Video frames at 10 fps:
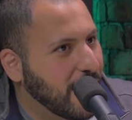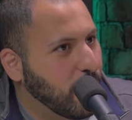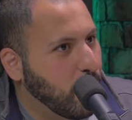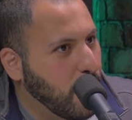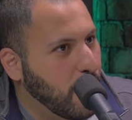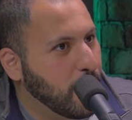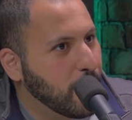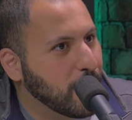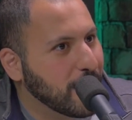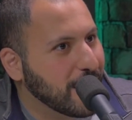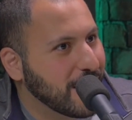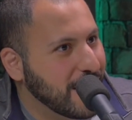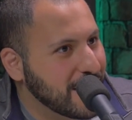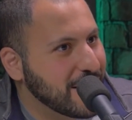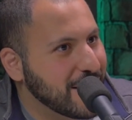Whoa,
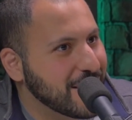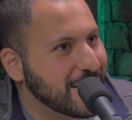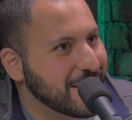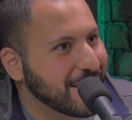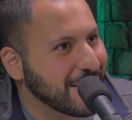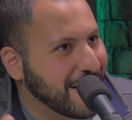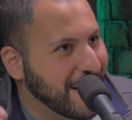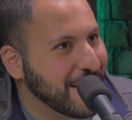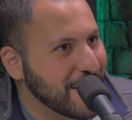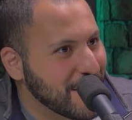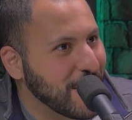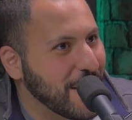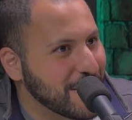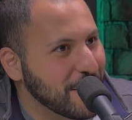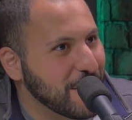this is
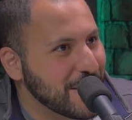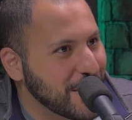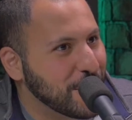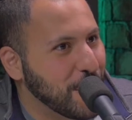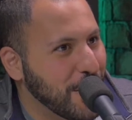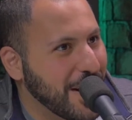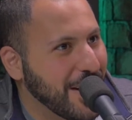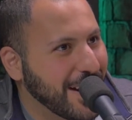awesome. This is extraordinary.